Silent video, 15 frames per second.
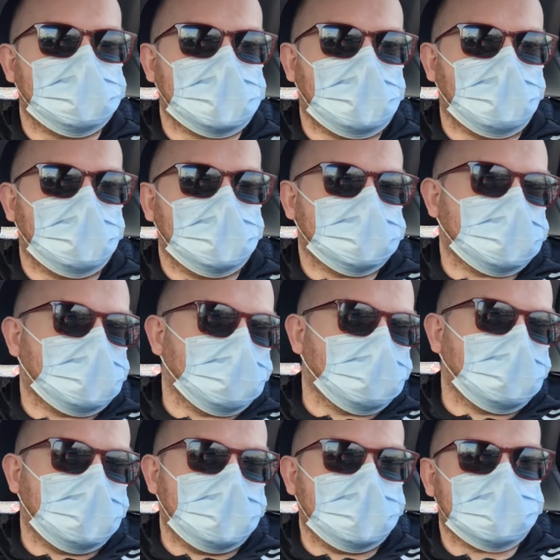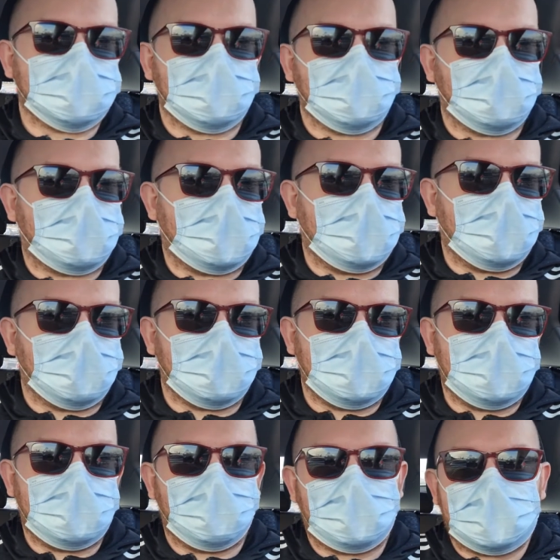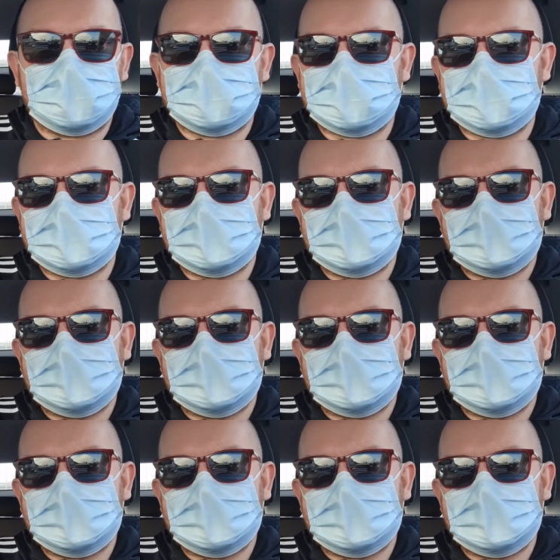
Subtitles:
It's out the way. It's over by on the air vent.